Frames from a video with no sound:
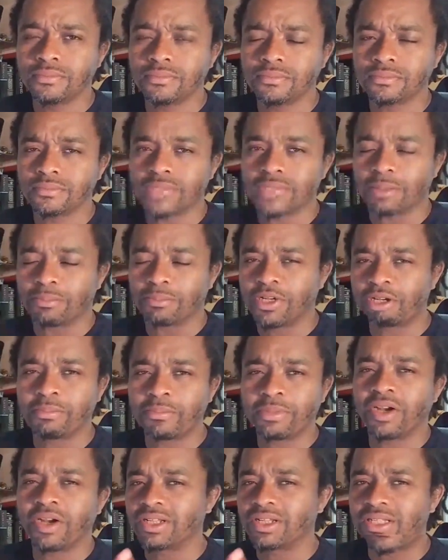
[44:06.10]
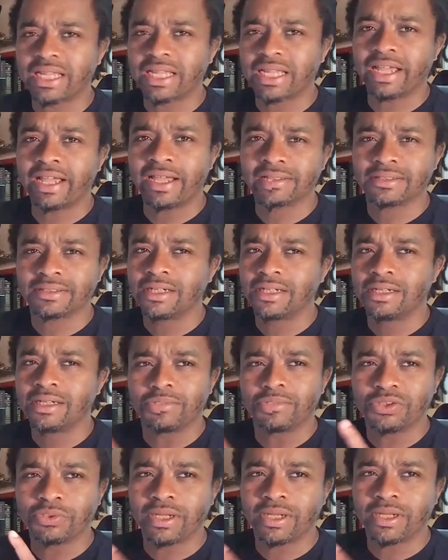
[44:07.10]
They put America last, but
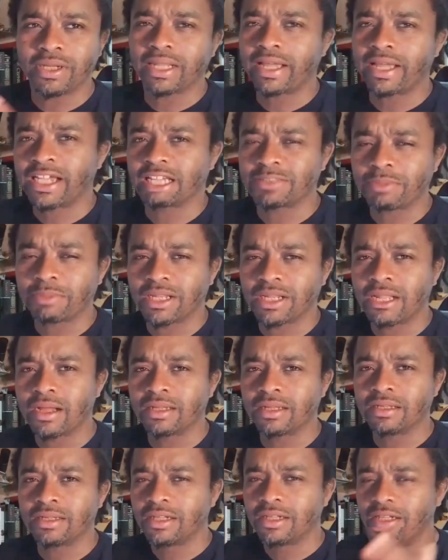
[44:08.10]
you ain't last, my nigga.